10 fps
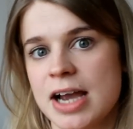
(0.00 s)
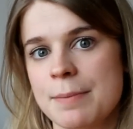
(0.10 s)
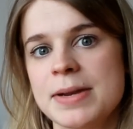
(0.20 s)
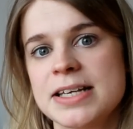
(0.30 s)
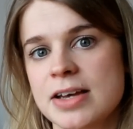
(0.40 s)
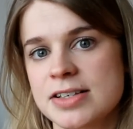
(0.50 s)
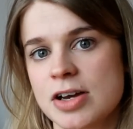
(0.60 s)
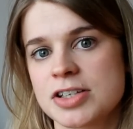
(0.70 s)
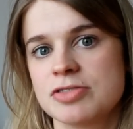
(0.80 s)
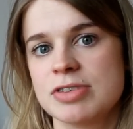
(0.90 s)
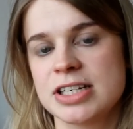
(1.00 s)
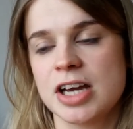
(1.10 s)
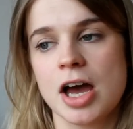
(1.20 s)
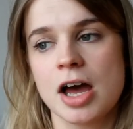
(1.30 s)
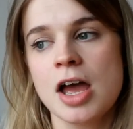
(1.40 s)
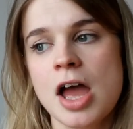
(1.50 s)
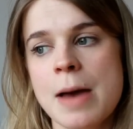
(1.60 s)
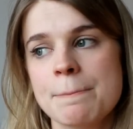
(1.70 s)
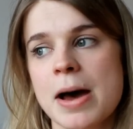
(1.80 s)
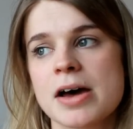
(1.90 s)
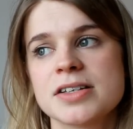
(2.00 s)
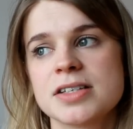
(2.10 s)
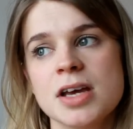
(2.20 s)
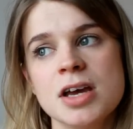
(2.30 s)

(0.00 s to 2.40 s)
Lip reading: I'm pleased that I started reading her, but